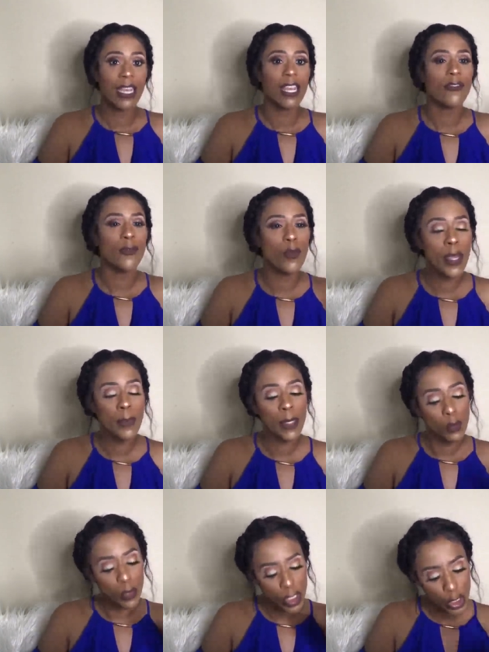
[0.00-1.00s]
if
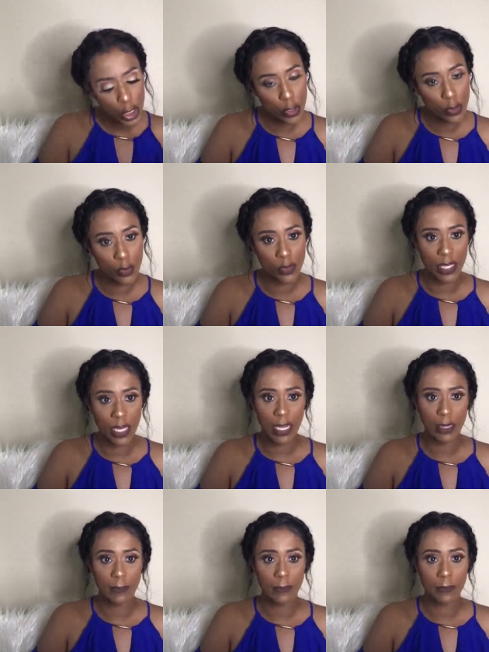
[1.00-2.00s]
women would do
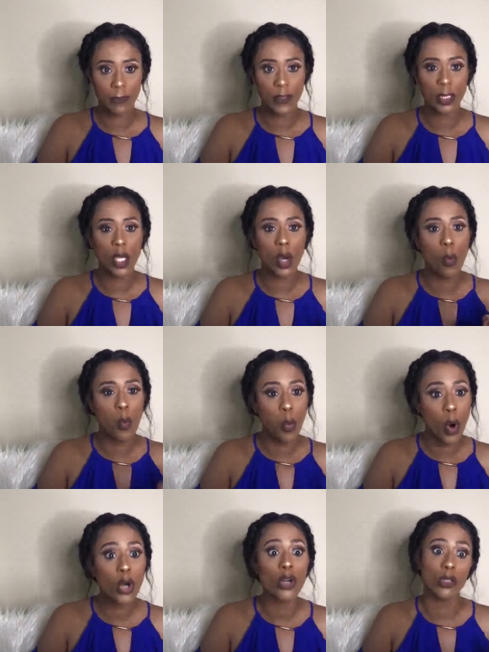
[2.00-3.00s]
that, the
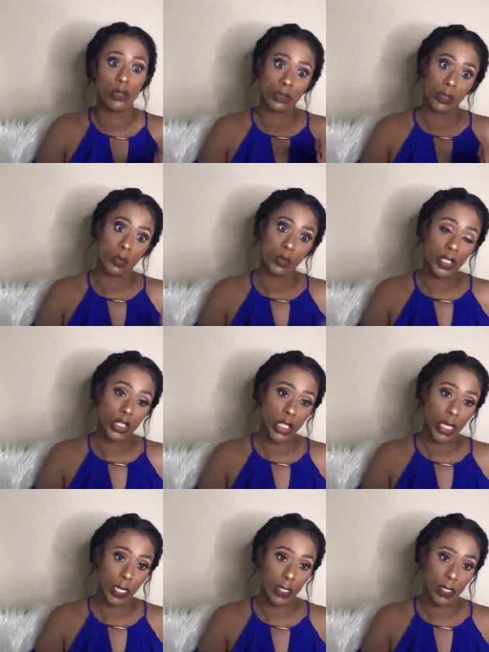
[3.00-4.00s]
world would
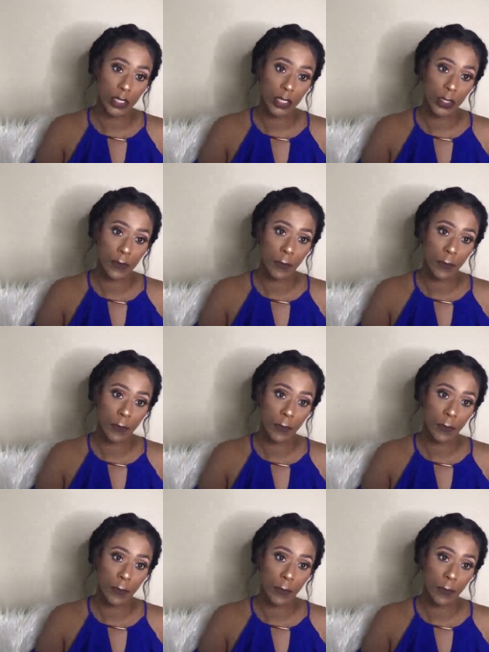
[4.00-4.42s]
change.